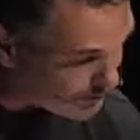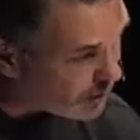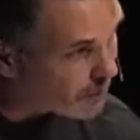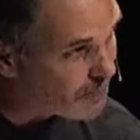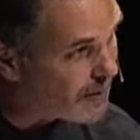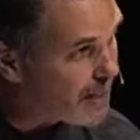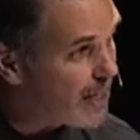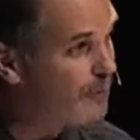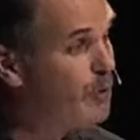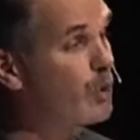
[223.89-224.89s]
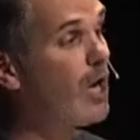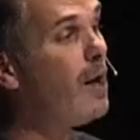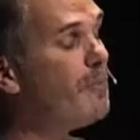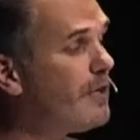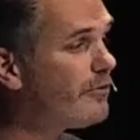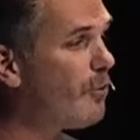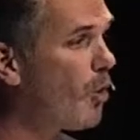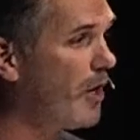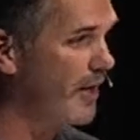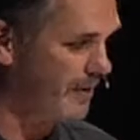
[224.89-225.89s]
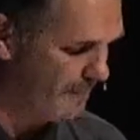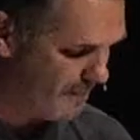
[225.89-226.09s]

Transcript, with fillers: So, if you come this morning